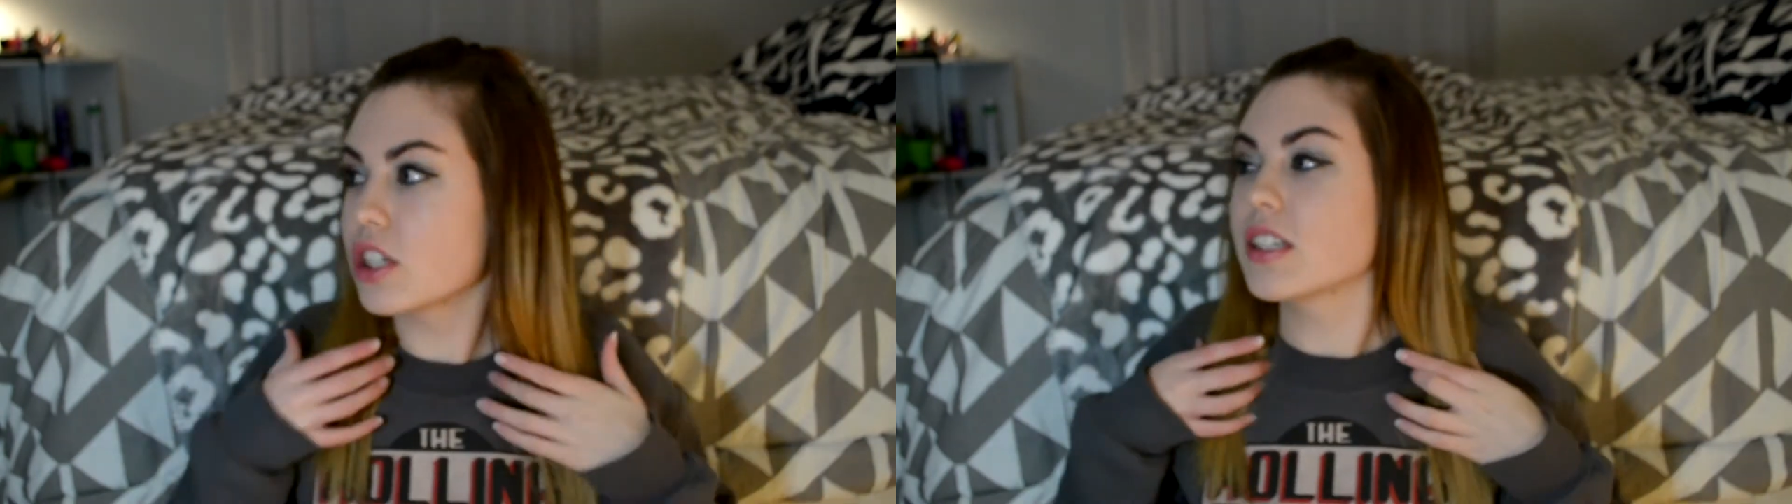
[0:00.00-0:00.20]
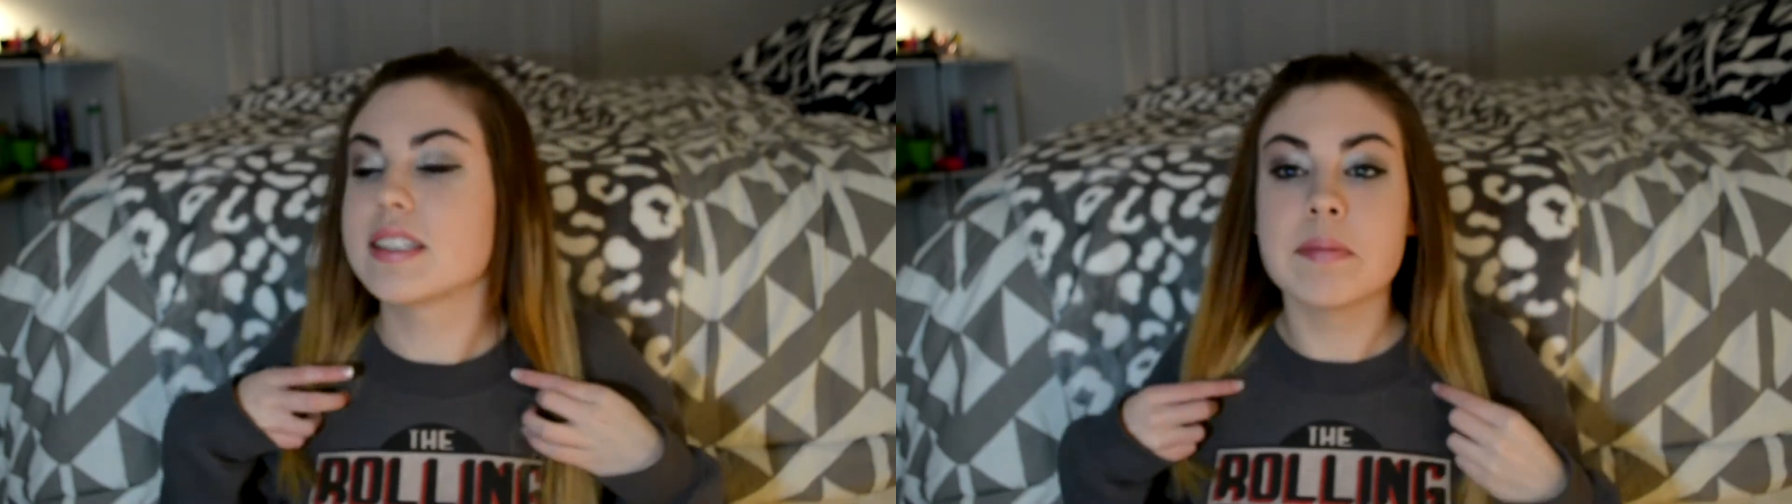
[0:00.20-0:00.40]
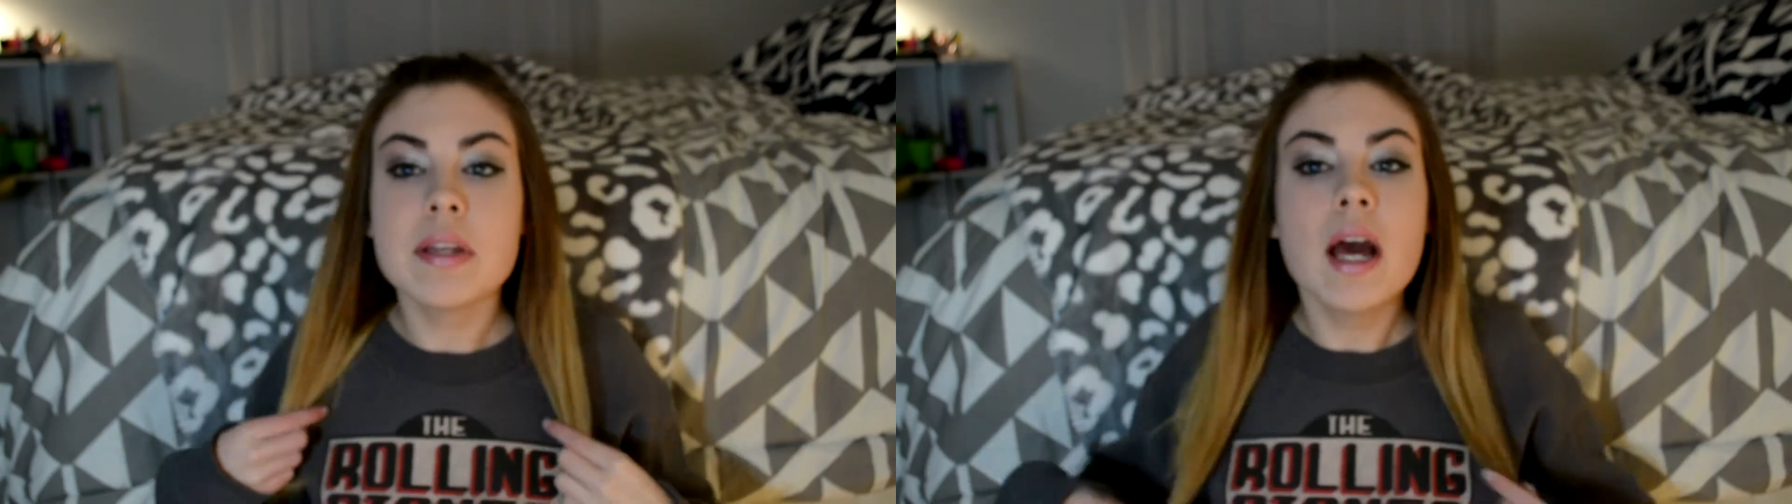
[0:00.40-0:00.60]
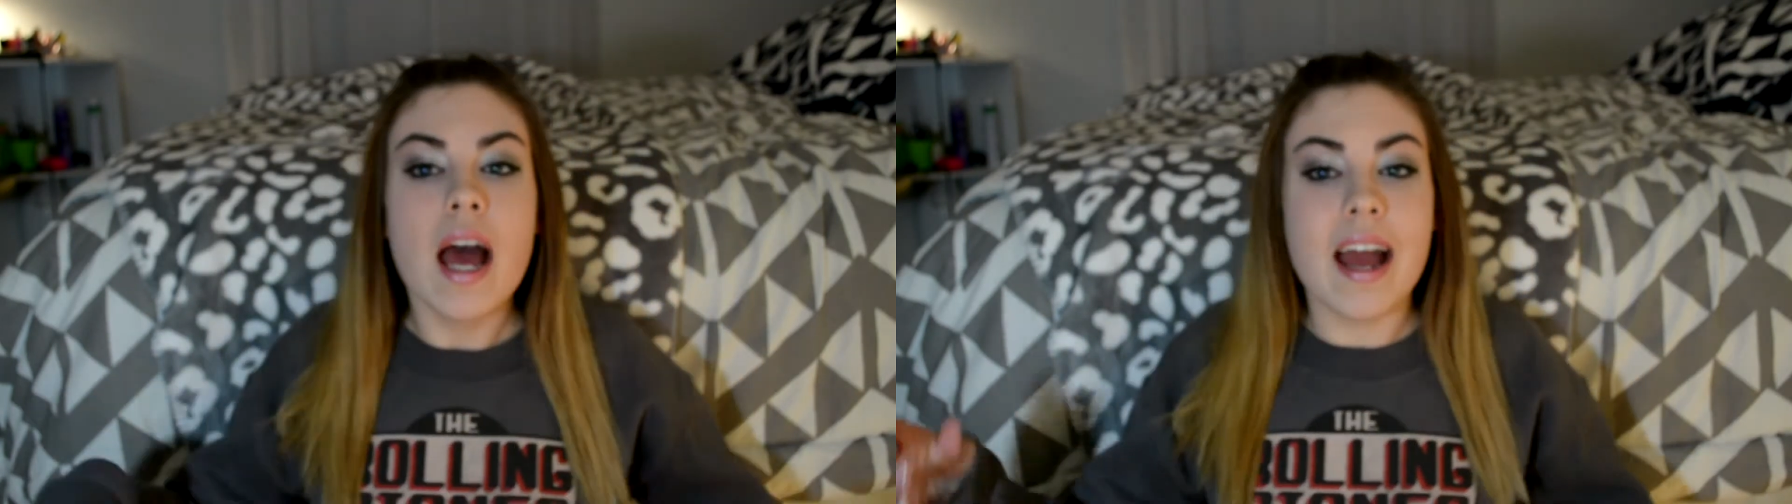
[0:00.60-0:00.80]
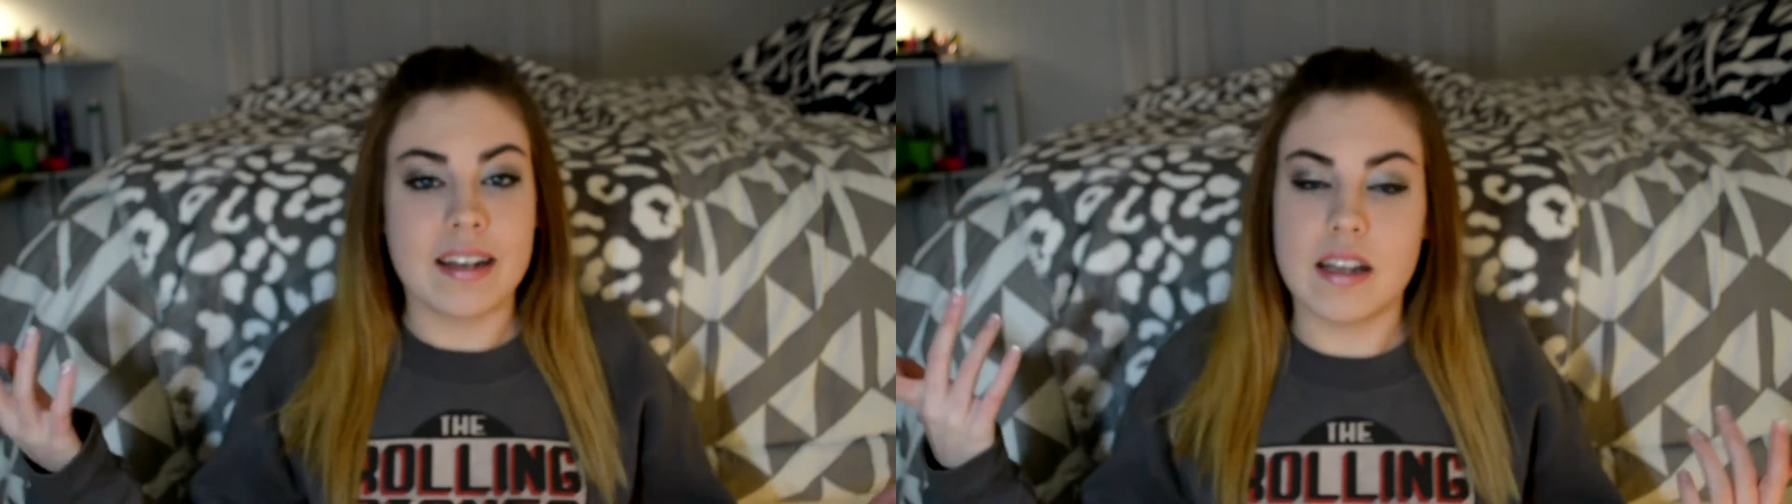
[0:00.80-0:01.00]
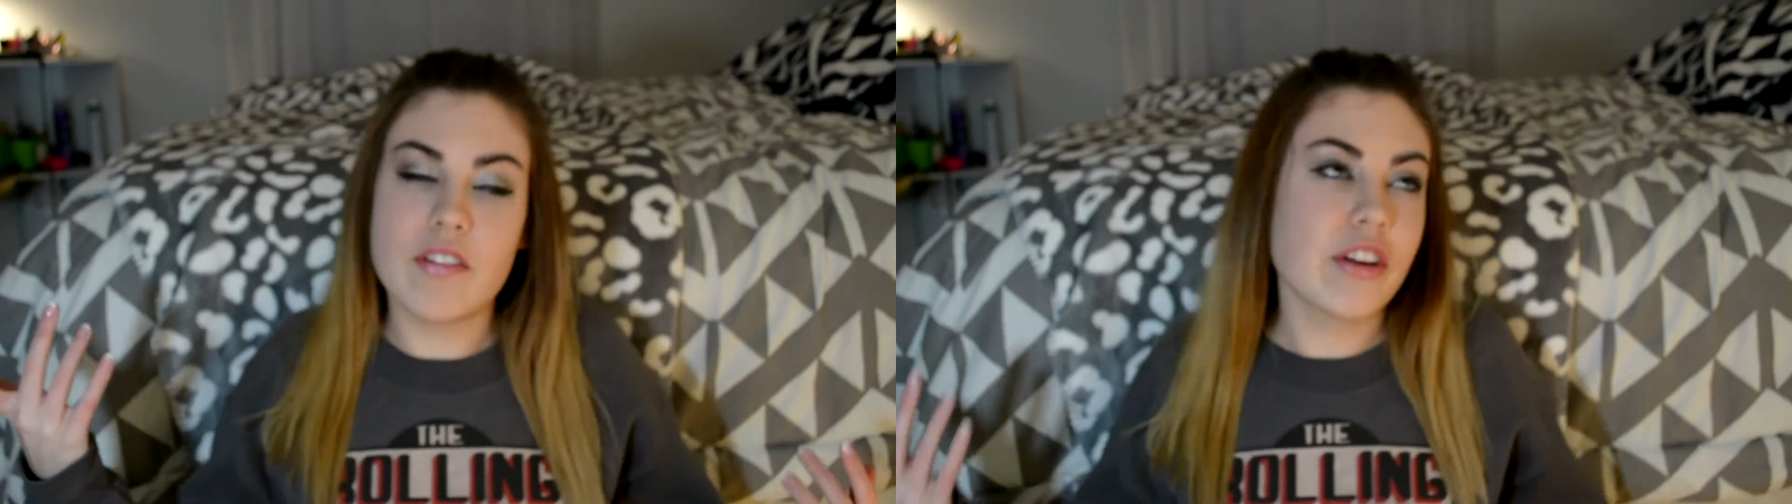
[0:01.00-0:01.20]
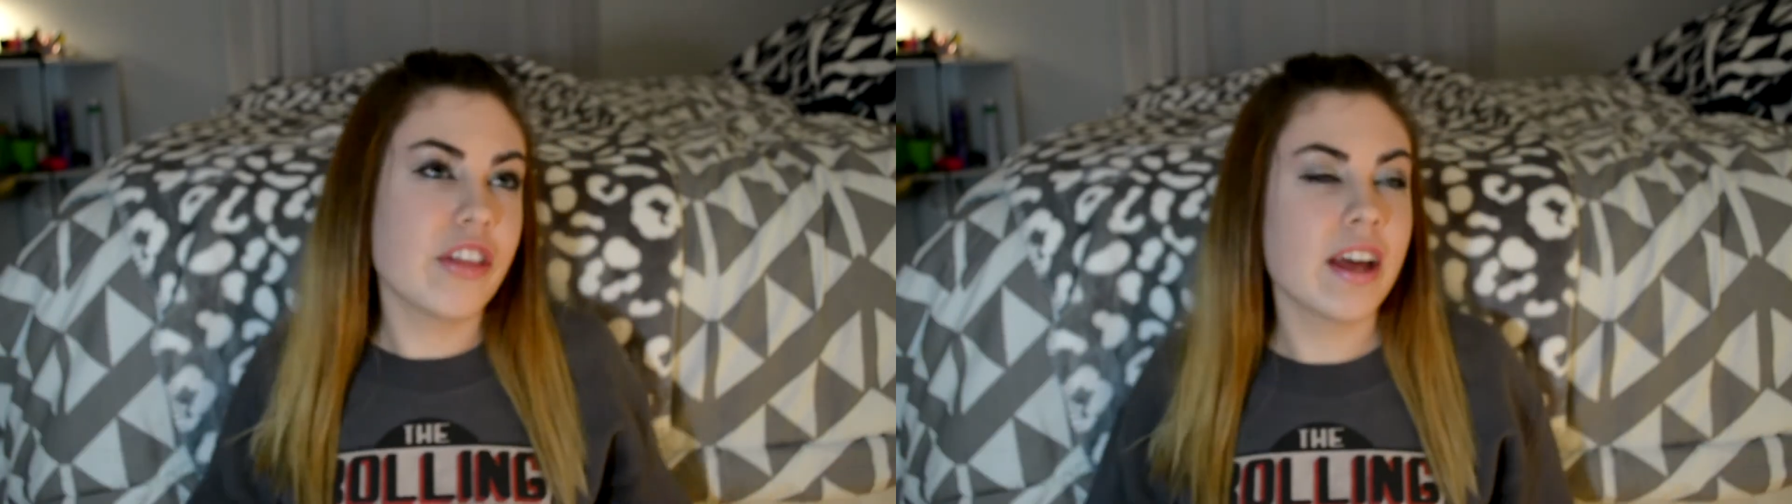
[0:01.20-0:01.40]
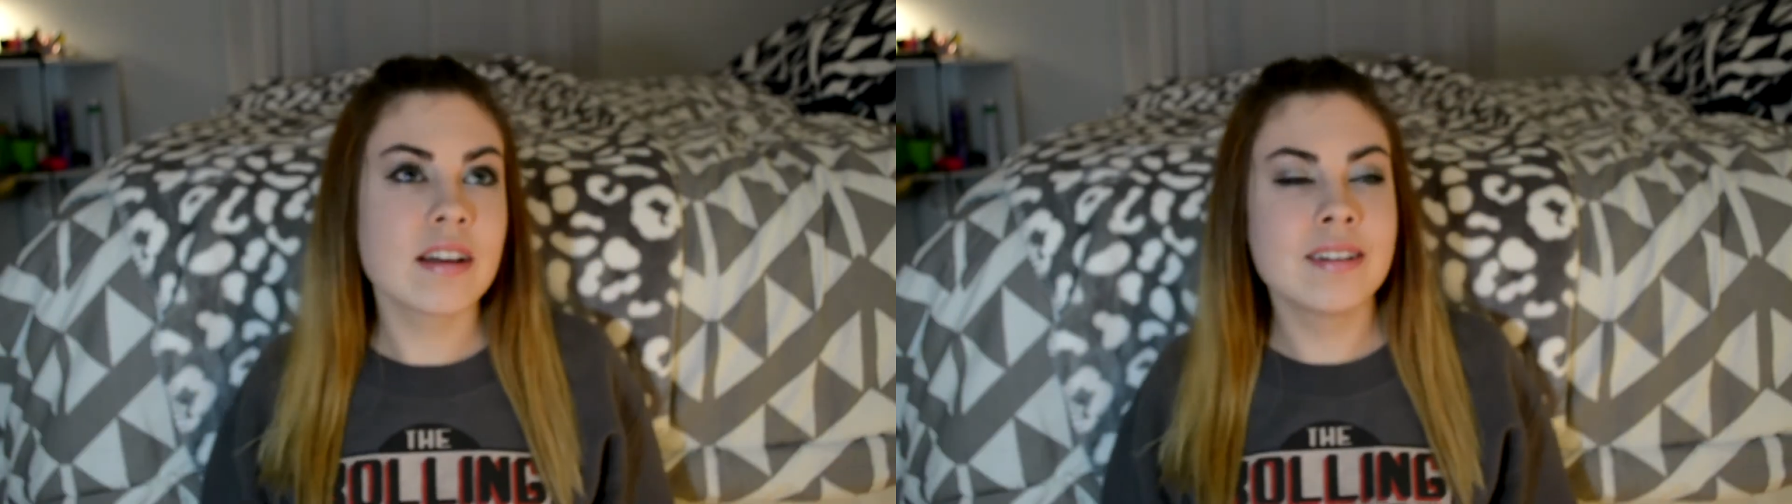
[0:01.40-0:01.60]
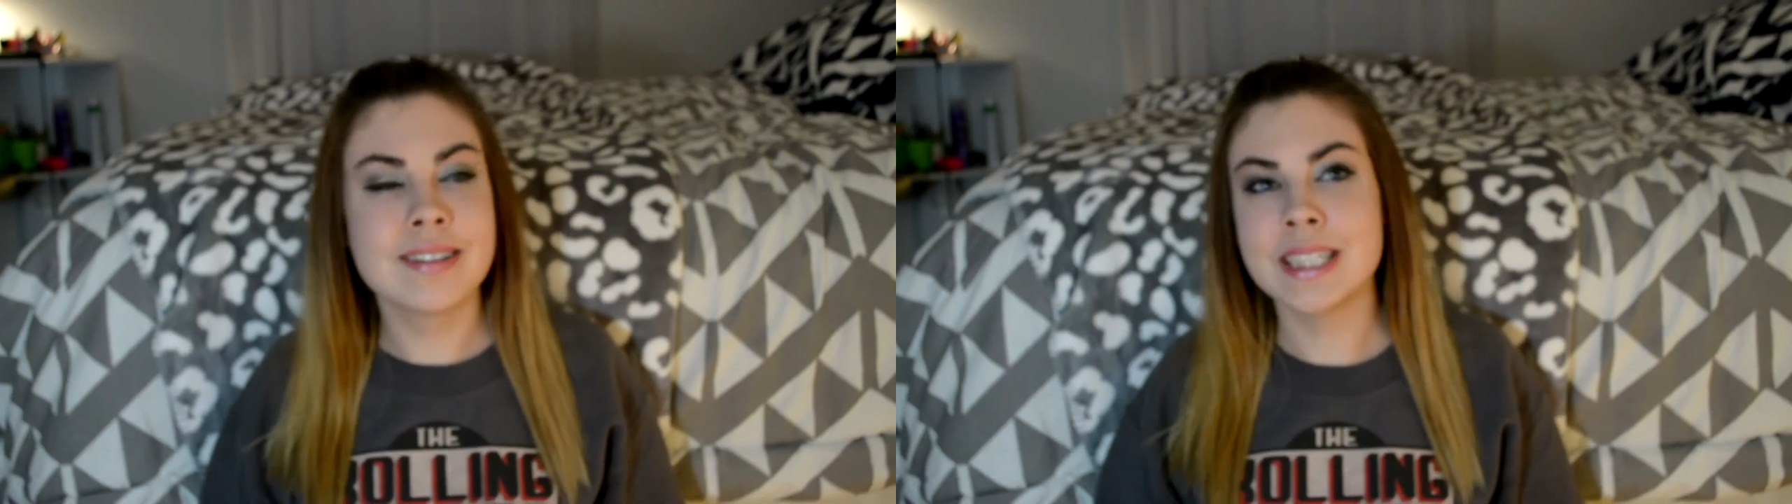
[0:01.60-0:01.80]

dusting and everything,